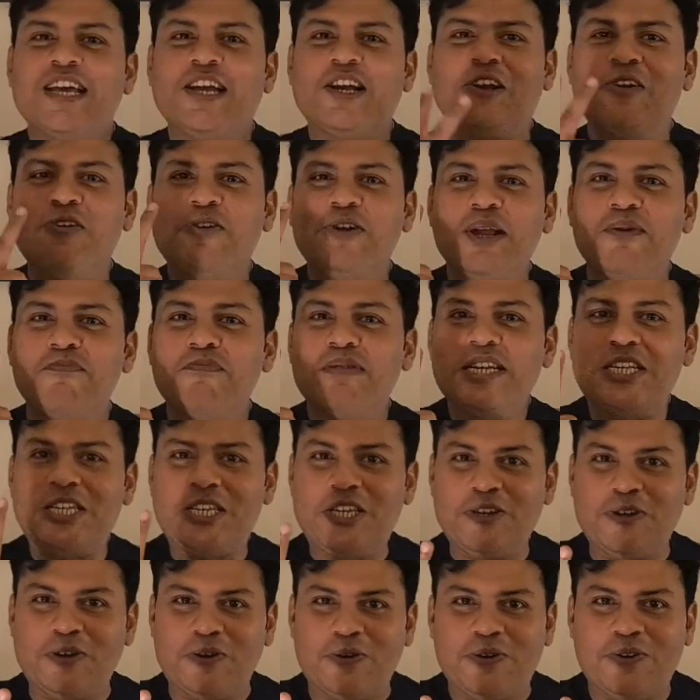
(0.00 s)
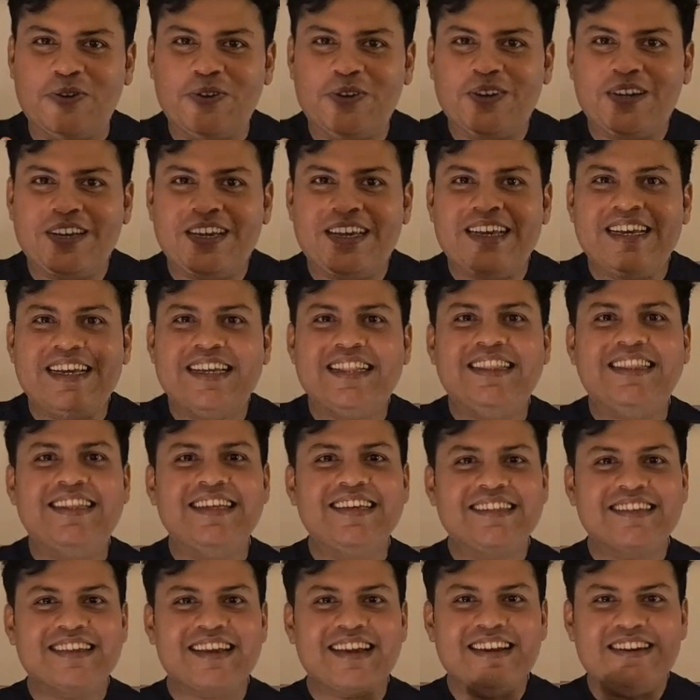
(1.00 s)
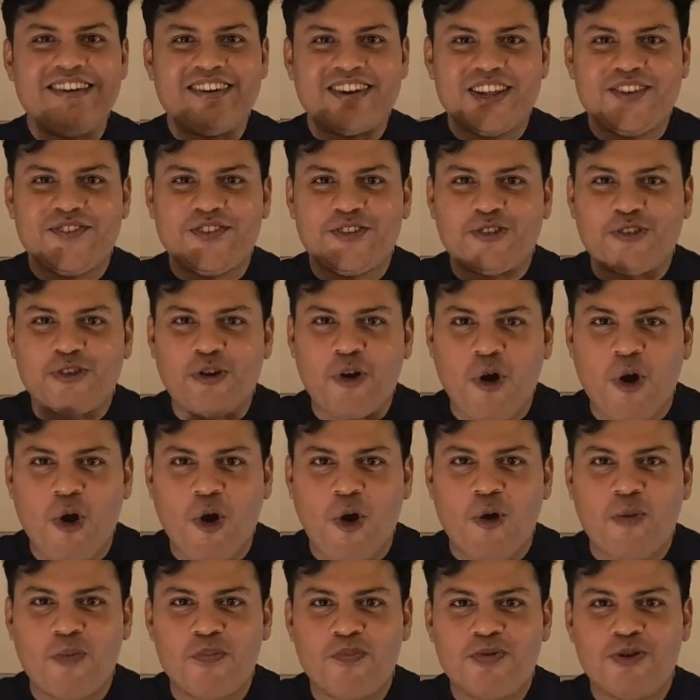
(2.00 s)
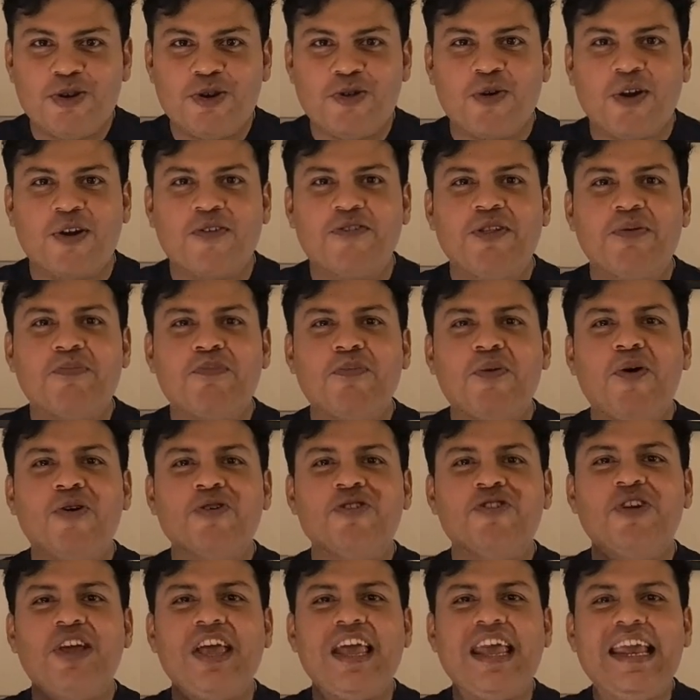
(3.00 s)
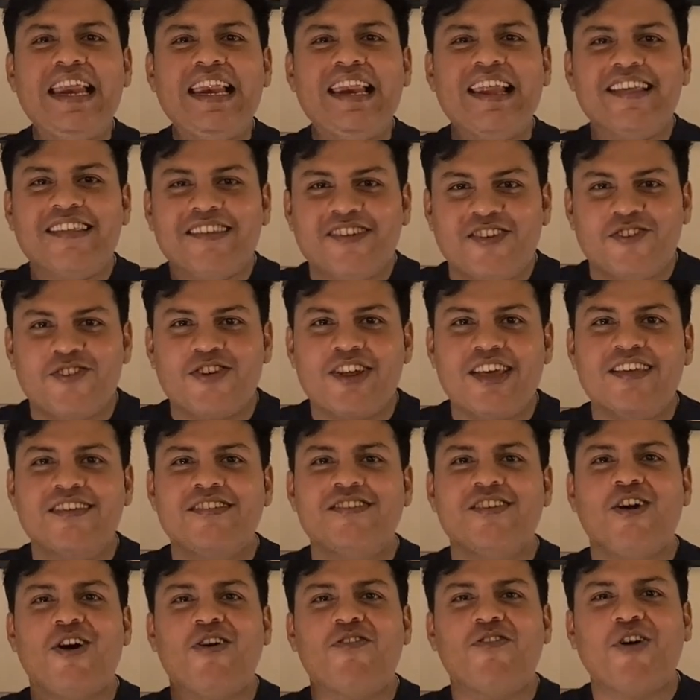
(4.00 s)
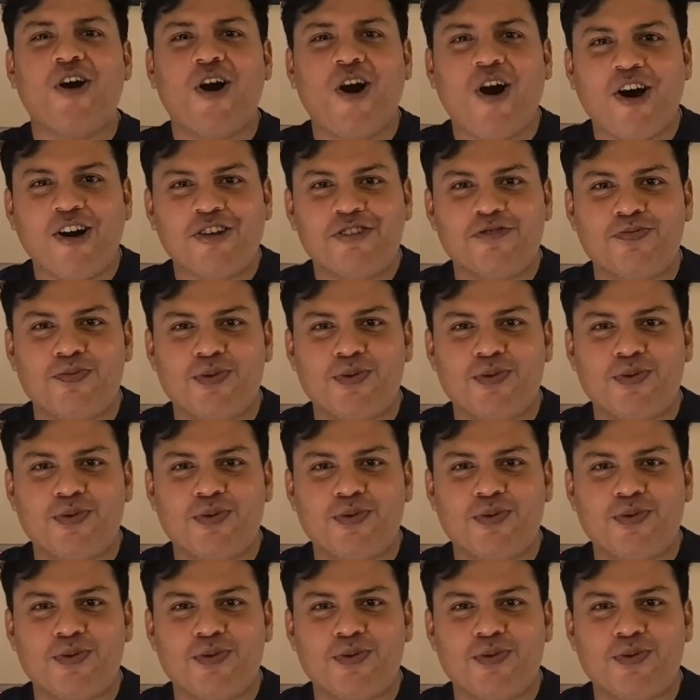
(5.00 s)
Clue number two. This country was home to one of the most illustrious of horse